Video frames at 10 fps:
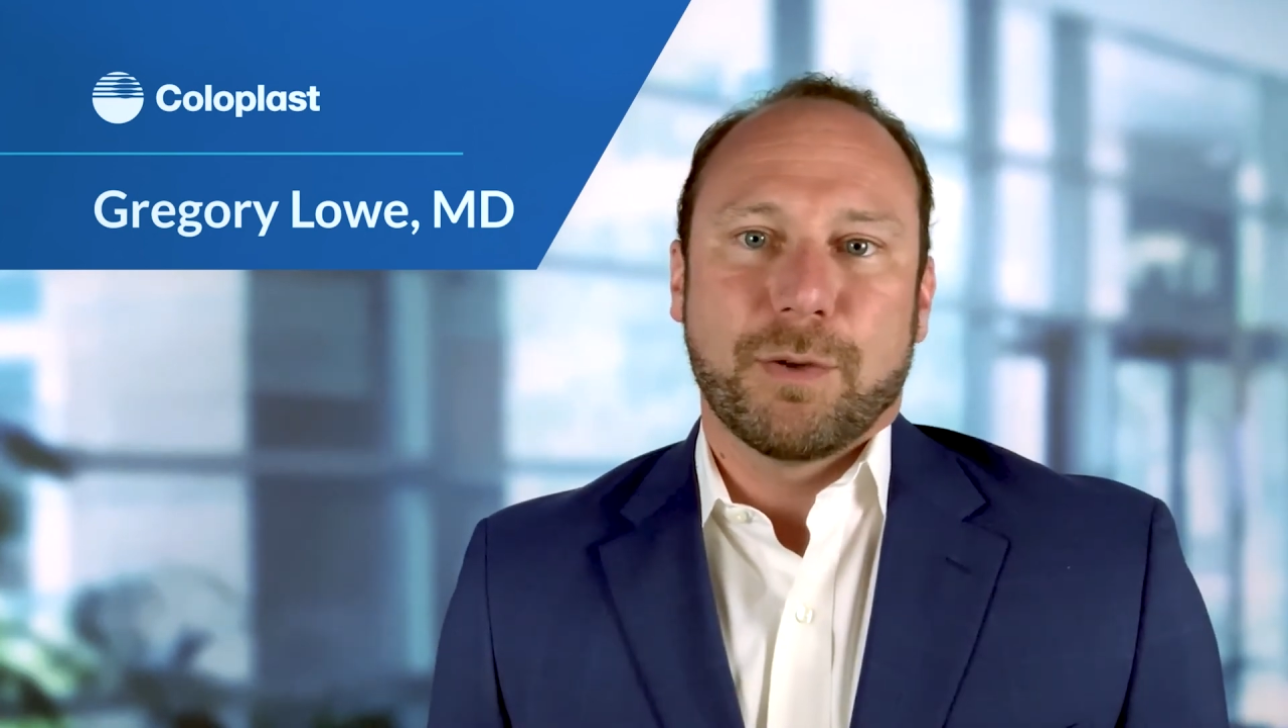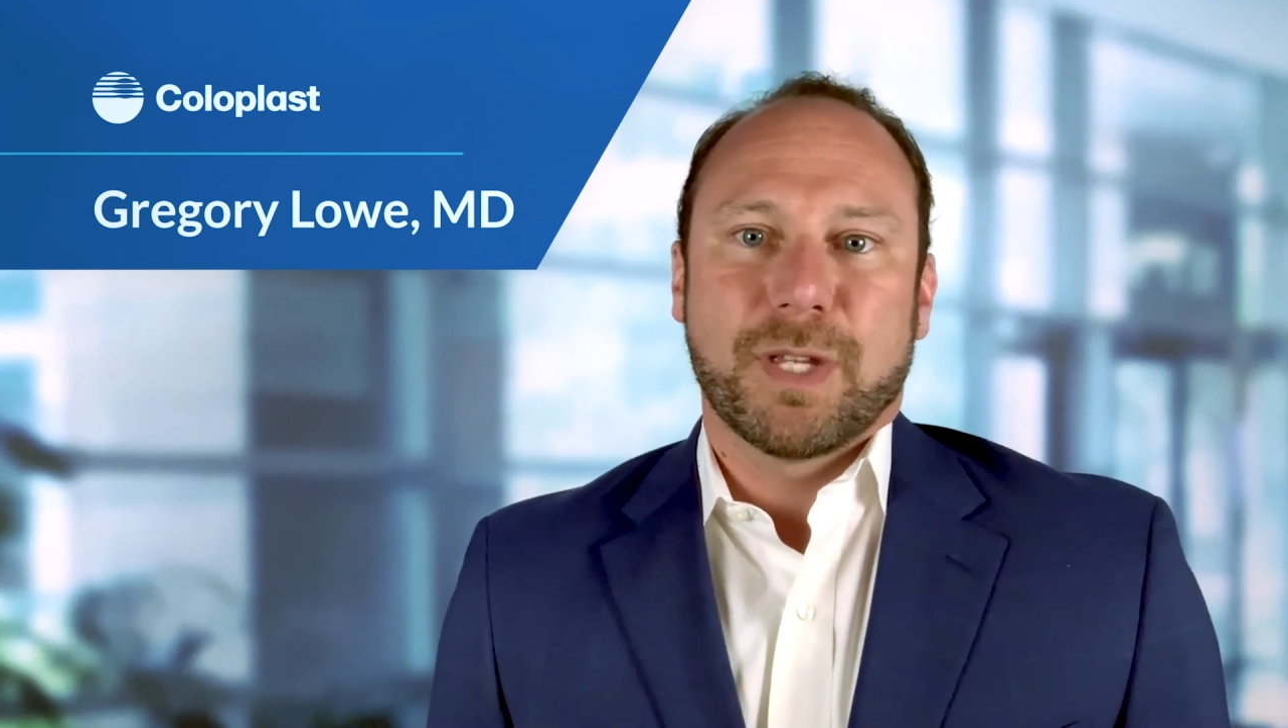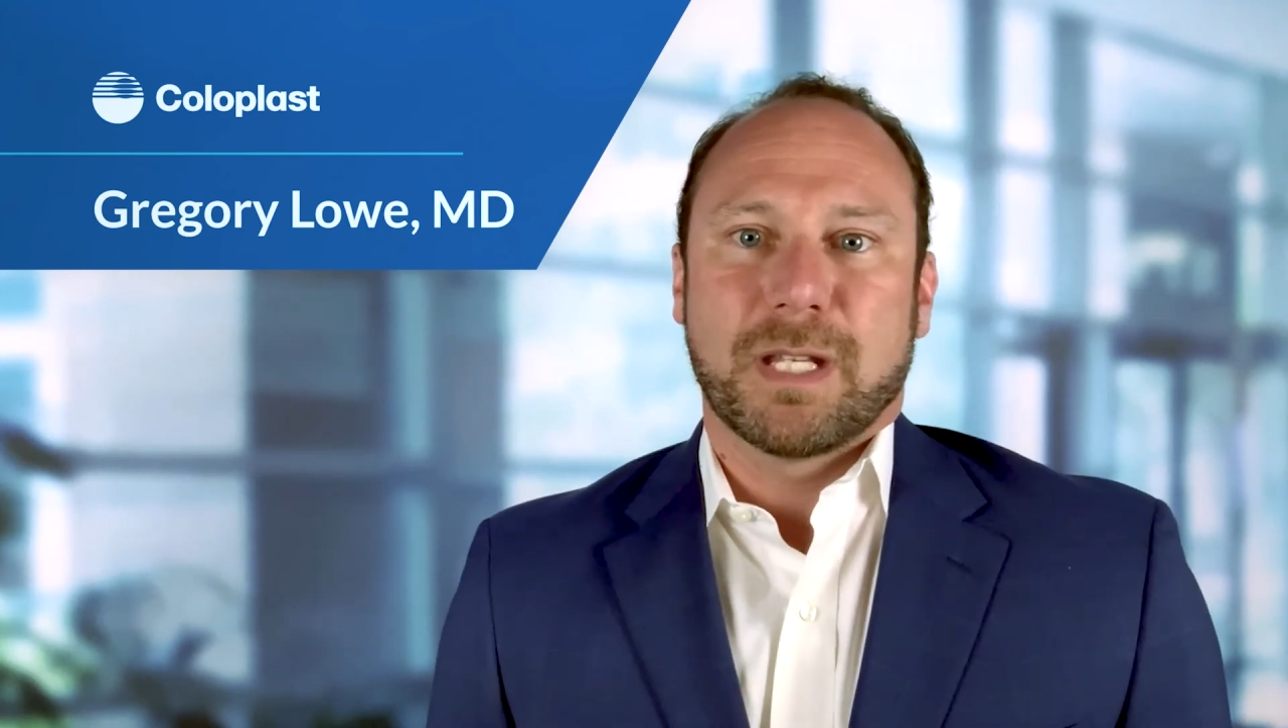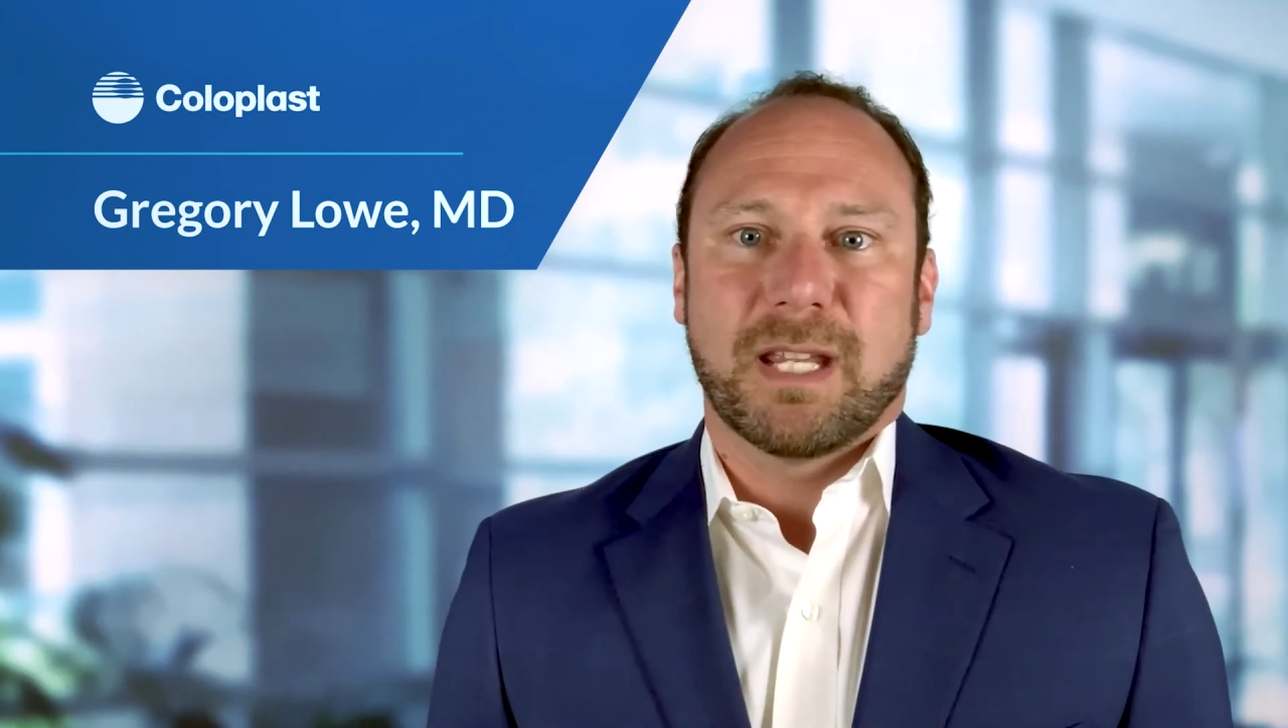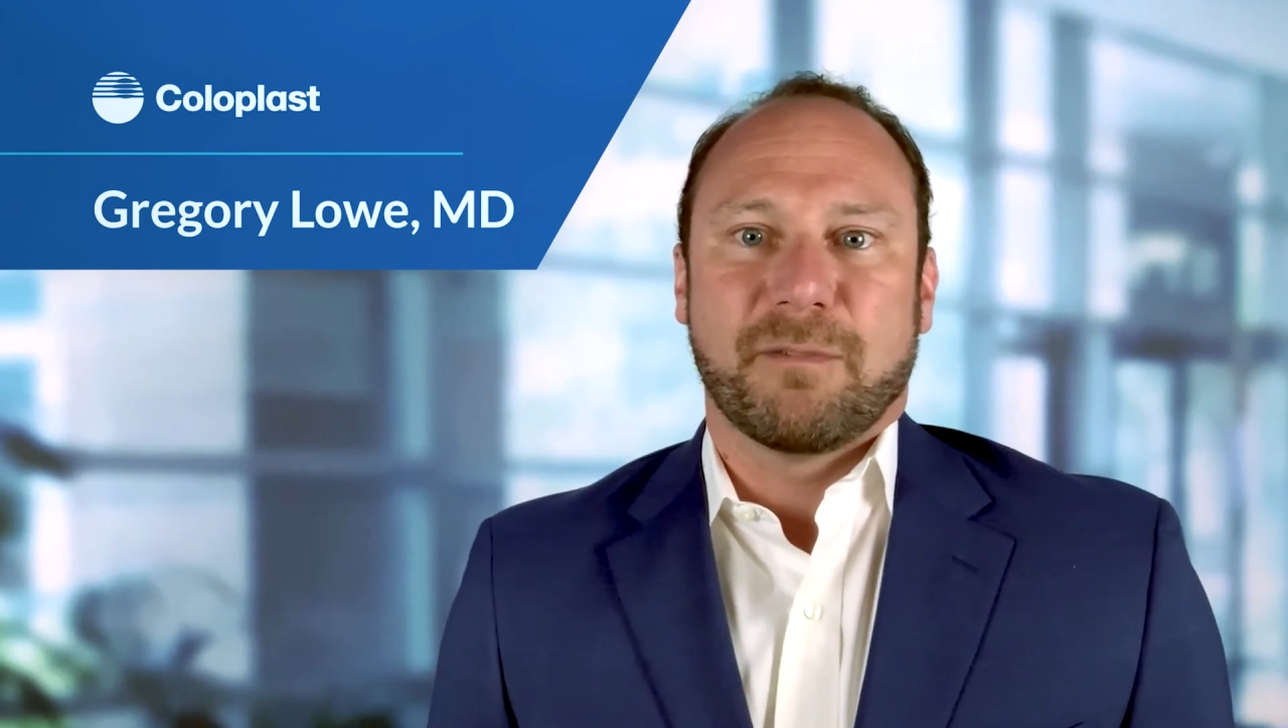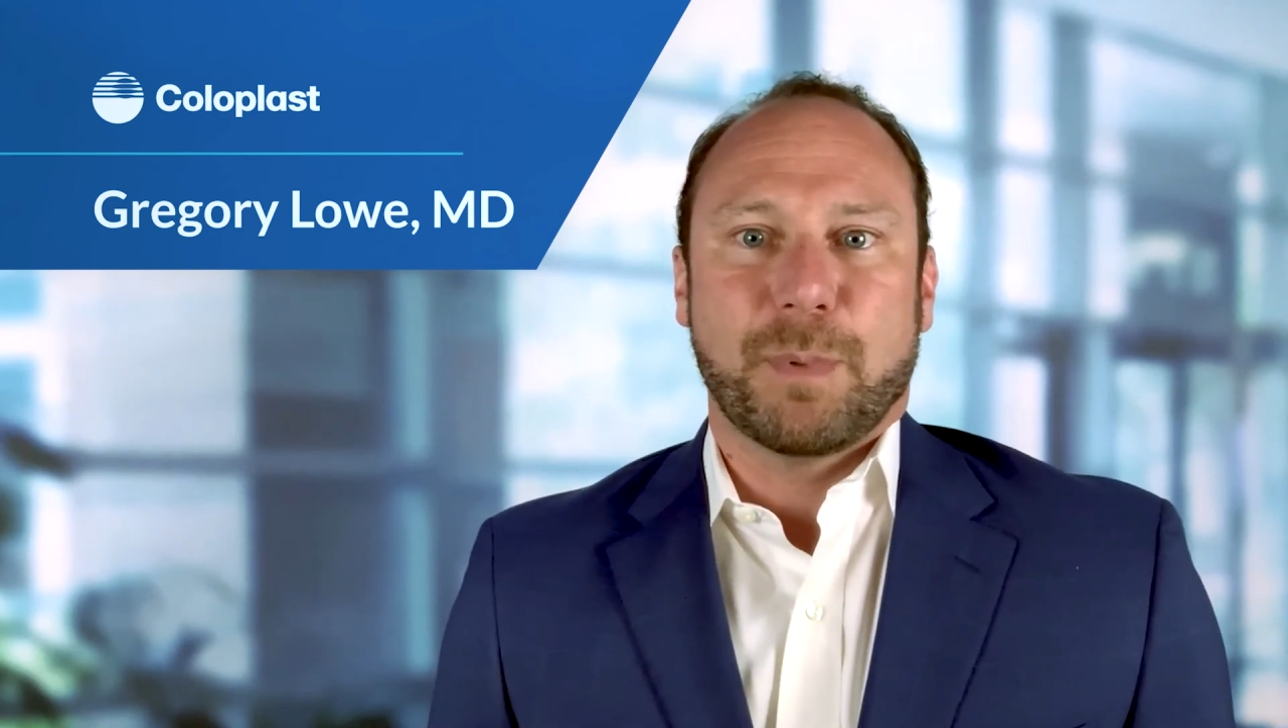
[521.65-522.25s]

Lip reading: that if